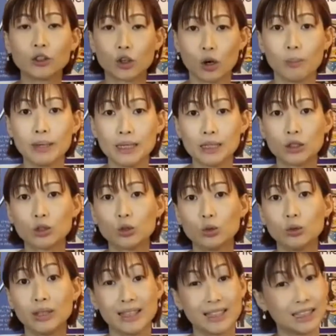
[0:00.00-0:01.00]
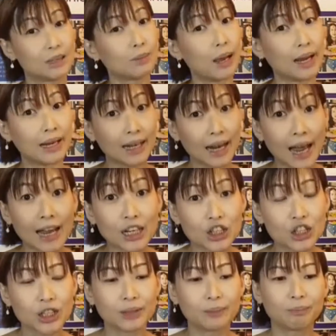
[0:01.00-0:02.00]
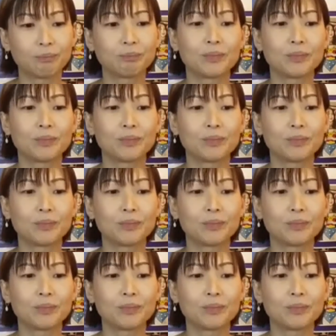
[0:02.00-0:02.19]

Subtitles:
commit to inspired action.